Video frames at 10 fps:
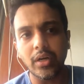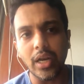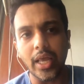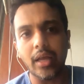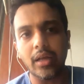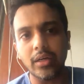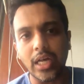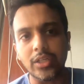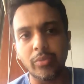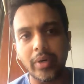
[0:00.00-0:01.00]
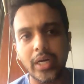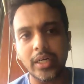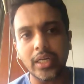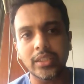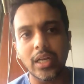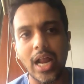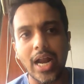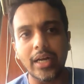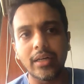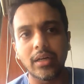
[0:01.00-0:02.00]
like tarsometatarsal
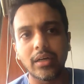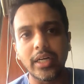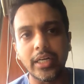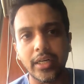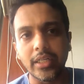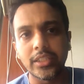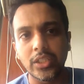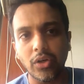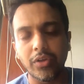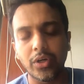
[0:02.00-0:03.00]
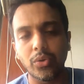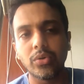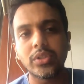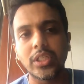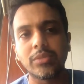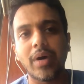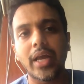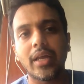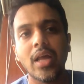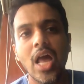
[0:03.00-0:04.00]
and the intrinsics of the toes, is
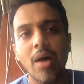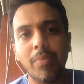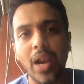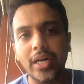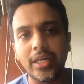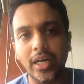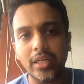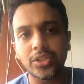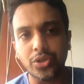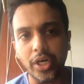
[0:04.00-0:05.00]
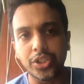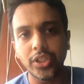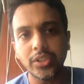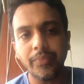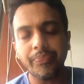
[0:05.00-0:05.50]
by plantar stretches.